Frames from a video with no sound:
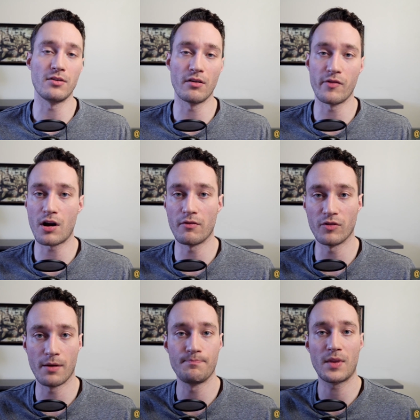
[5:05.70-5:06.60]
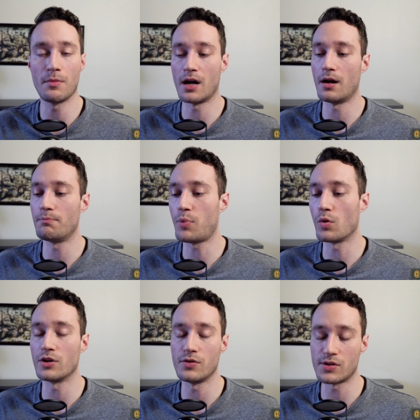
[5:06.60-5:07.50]
you're a recovering uh,
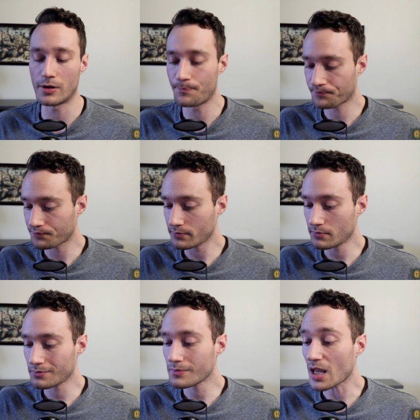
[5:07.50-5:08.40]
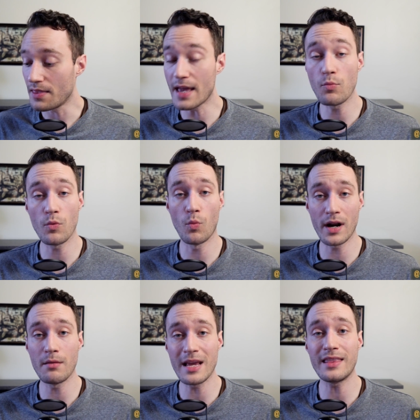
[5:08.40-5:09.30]
porn user, then one
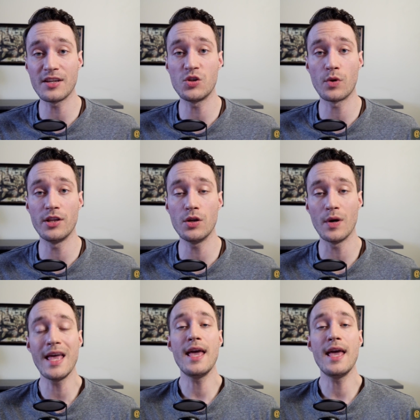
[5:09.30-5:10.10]
of the main things you want to do